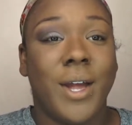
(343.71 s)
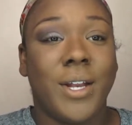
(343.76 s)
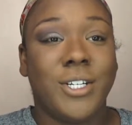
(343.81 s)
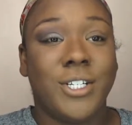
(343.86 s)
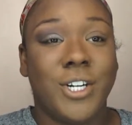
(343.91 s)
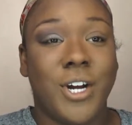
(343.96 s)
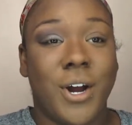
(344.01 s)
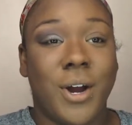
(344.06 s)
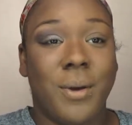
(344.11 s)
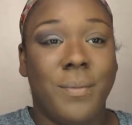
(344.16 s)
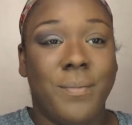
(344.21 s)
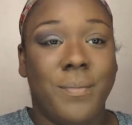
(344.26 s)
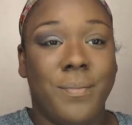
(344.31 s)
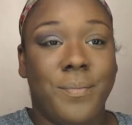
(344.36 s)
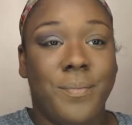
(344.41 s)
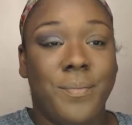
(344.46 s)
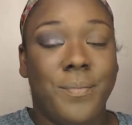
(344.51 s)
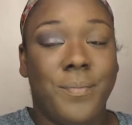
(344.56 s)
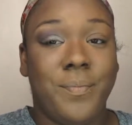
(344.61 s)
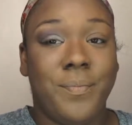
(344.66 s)

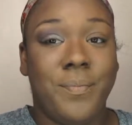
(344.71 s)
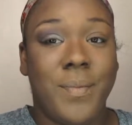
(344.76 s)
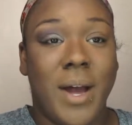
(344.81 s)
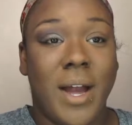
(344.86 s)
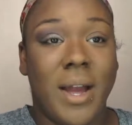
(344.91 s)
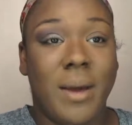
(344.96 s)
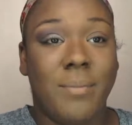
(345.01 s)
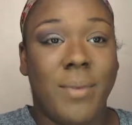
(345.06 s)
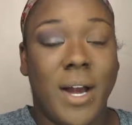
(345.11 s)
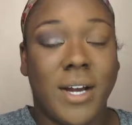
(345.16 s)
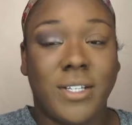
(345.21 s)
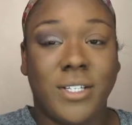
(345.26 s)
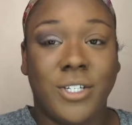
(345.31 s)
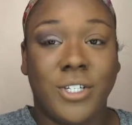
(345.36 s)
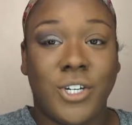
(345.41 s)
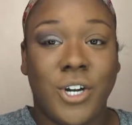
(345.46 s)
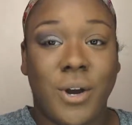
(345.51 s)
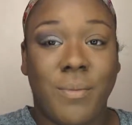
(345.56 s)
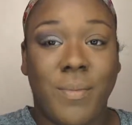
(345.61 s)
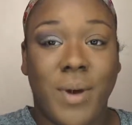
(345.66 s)

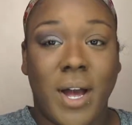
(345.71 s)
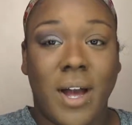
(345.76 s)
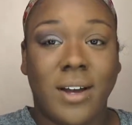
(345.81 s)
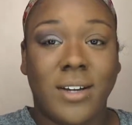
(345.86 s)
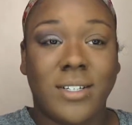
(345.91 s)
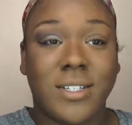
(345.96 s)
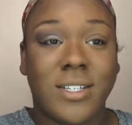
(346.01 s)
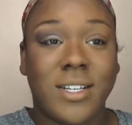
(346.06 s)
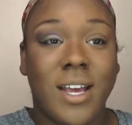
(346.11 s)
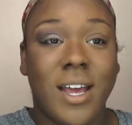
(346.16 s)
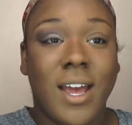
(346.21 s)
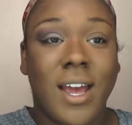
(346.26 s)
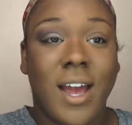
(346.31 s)
BoxyCharm box.